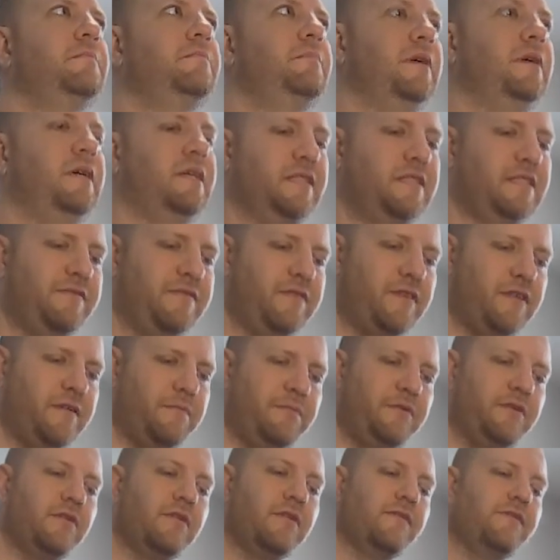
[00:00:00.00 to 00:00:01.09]
But it's a very
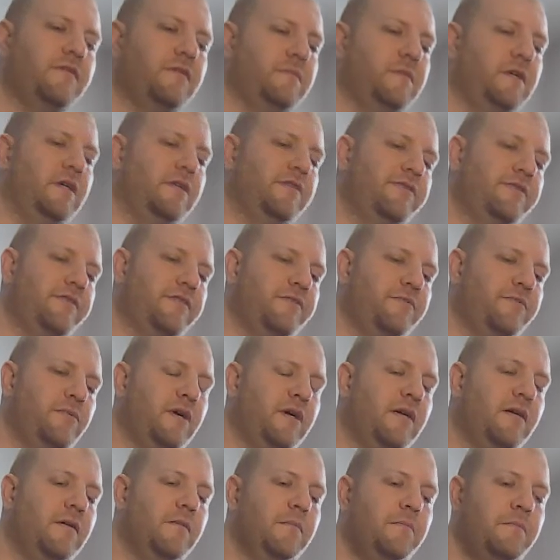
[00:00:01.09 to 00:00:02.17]
beautiful mantra as
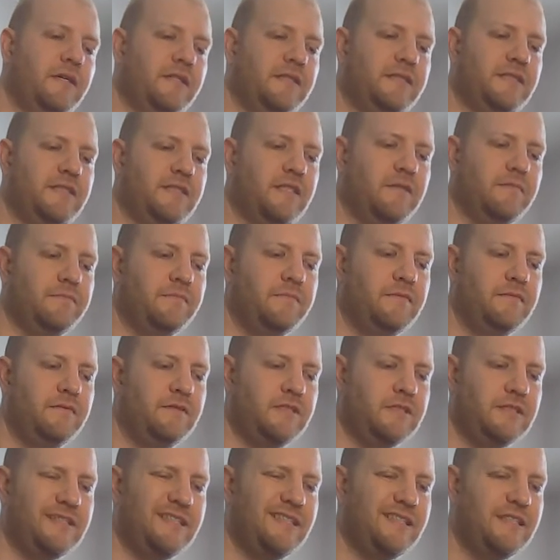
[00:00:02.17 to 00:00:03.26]
well, but
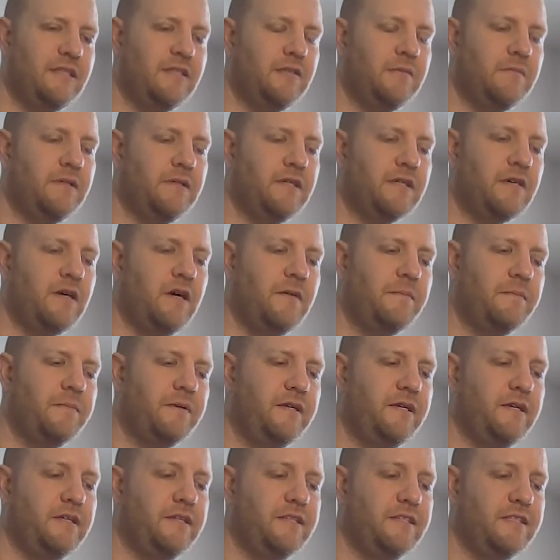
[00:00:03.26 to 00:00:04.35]
just a little bit
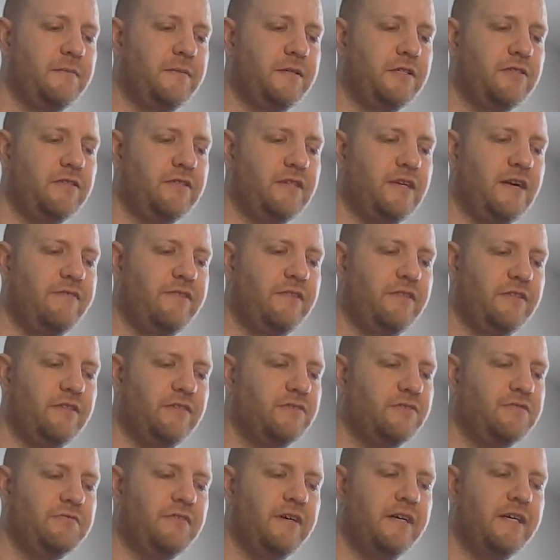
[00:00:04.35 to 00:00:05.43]
complicated, especially having those
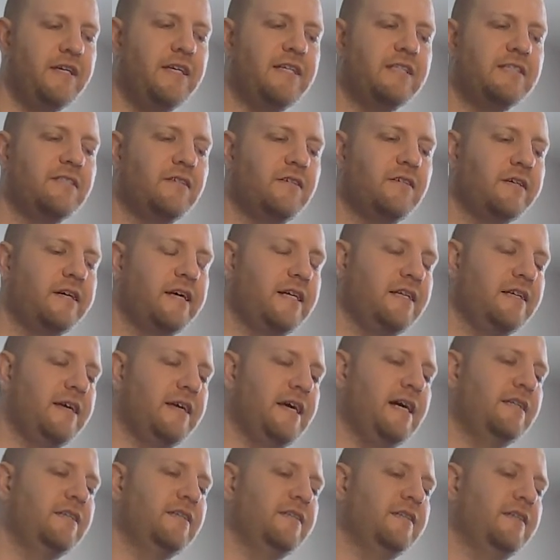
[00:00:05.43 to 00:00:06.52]
dreghs all kind of
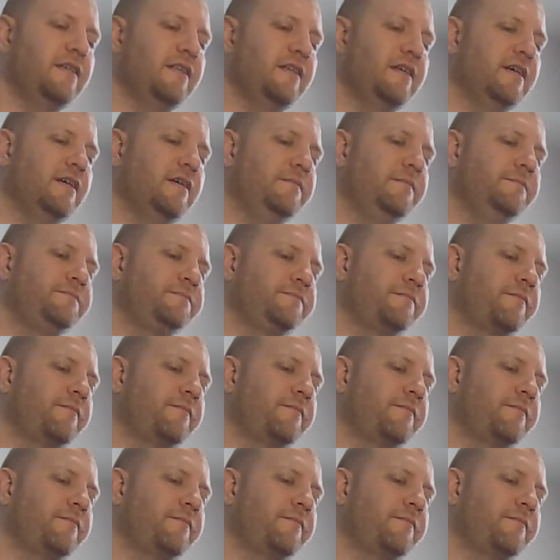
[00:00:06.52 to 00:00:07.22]
added in there.